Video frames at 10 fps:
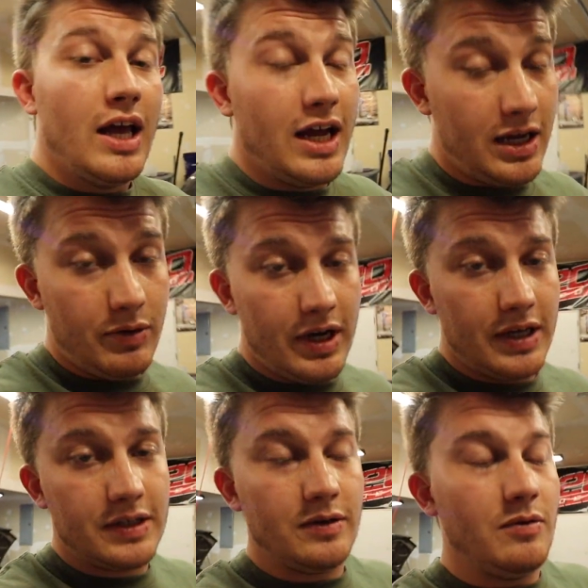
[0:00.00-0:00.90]

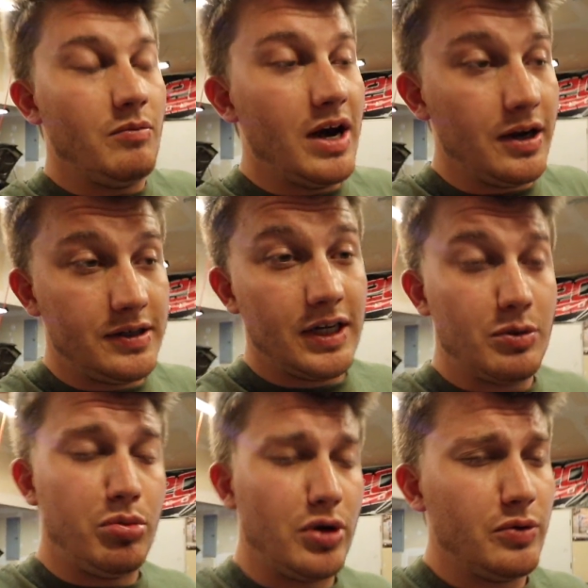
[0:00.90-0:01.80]
Anyways, my
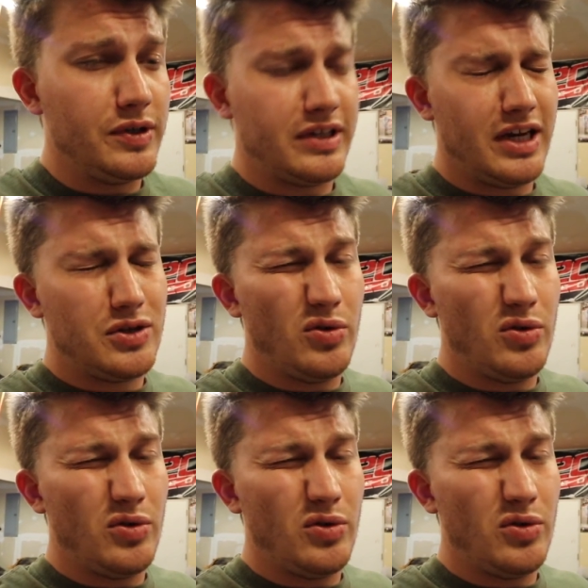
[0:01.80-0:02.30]
intersection point was like